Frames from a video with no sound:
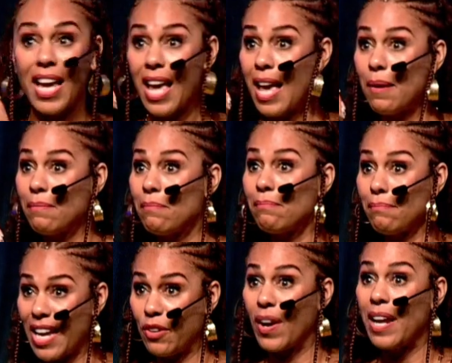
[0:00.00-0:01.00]
And
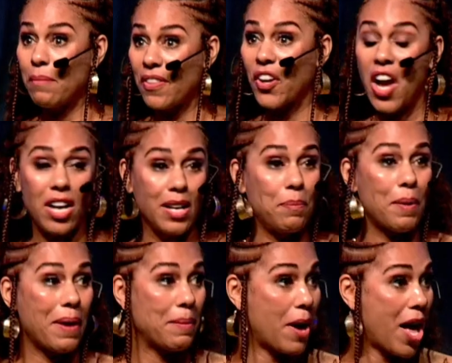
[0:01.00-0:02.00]
my grandmother hung up on
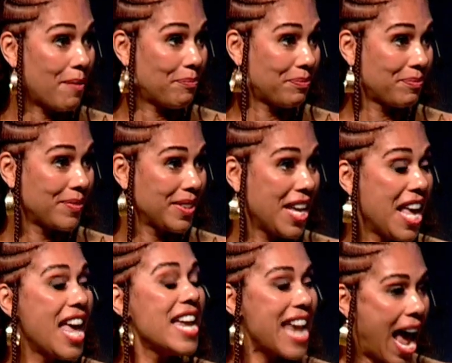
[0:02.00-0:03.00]
my mom.
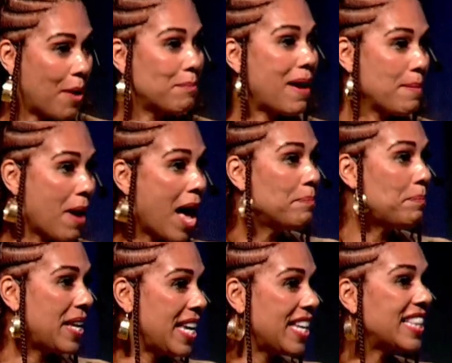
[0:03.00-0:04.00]
Now, my mom
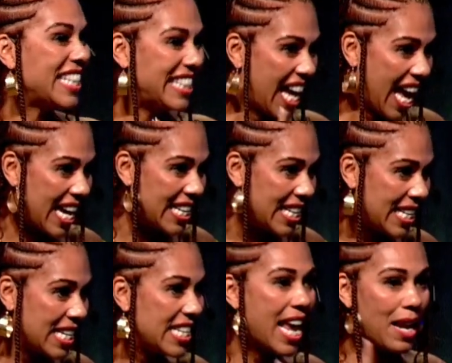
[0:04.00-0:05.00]
being the tiny
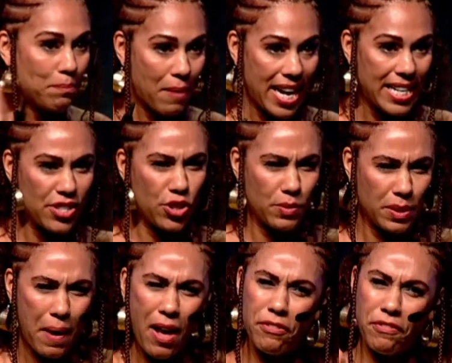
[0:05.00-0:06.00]
yet mighty, she was
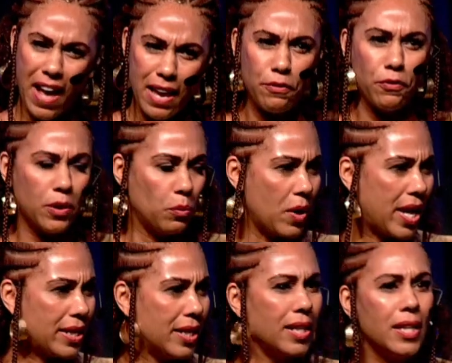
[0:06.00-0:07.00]
about
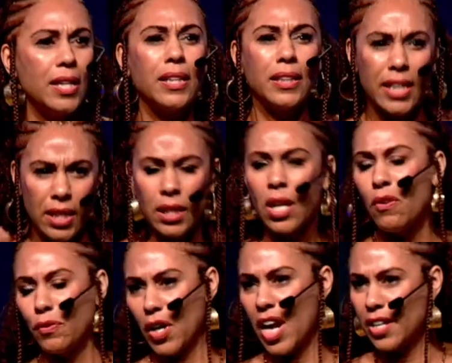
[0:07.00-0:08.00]
5'1", little
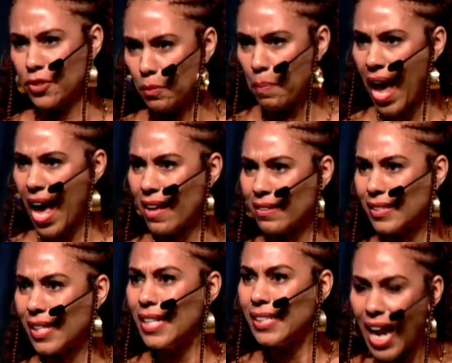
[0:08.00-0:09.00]
over 100
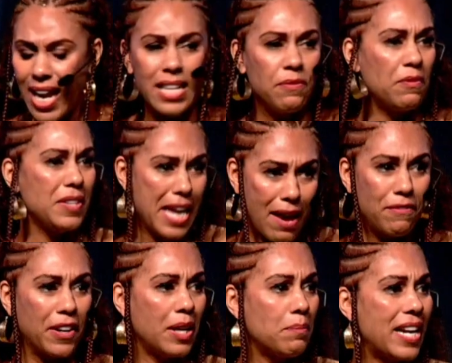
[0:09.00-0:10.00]
pounds, tiny yet
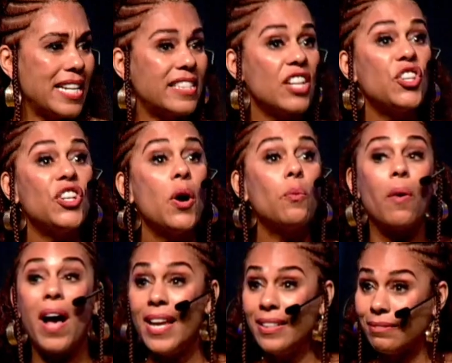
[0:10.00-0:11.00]
very mighty, said, you know
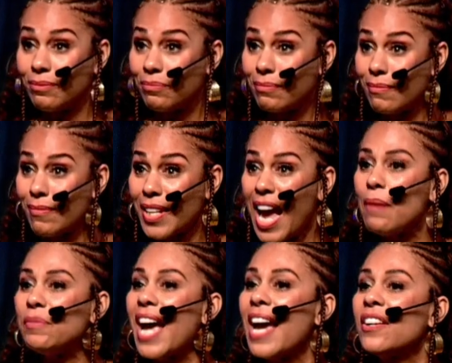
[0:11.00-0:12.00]
what? I'm
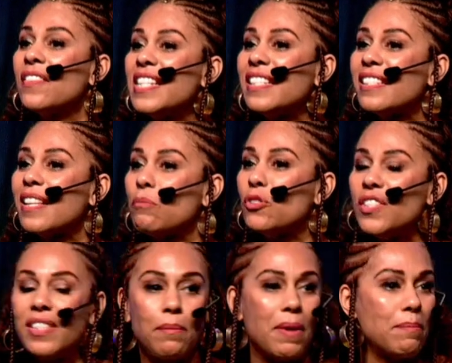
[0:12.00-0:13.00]
tired of these assumptions
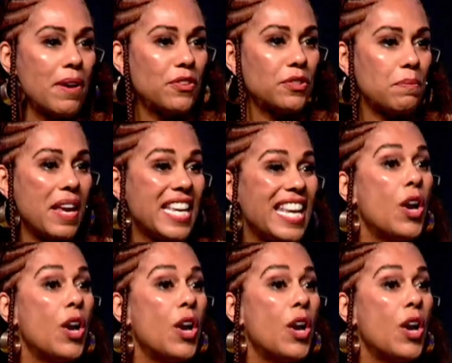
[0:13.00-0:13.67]
that my mother's making.